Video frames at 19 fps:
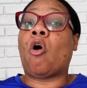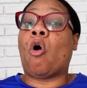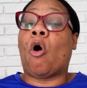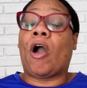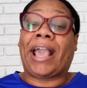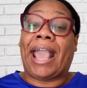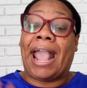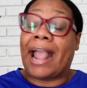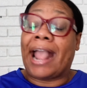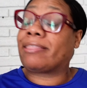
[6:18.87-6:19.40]

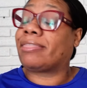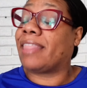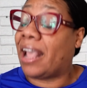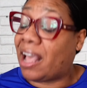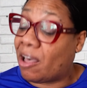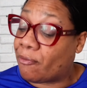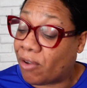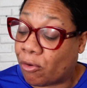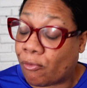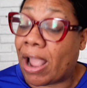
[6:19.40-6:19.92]
or I can't
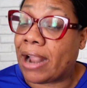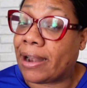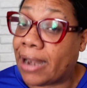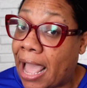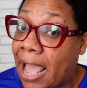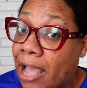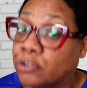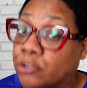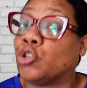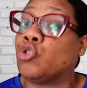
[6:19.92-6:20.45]
think of it right
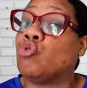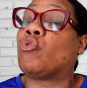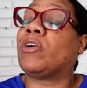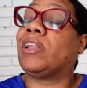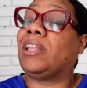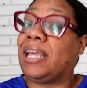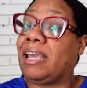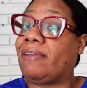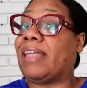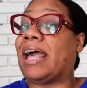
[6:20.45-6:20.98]
now, so you
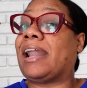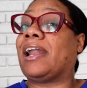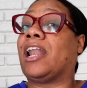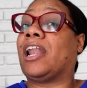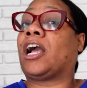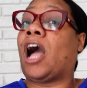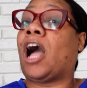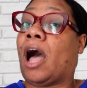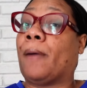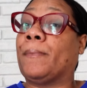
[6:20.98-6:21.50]
can leave that in
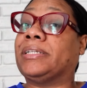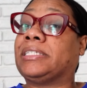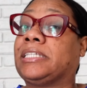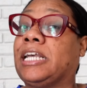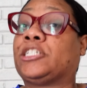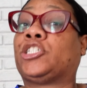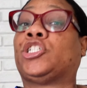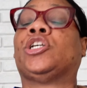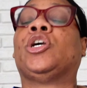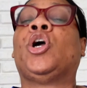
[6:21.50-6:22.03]
the comment
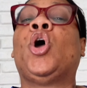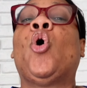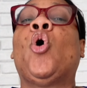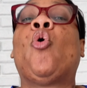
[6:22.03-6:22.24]
section.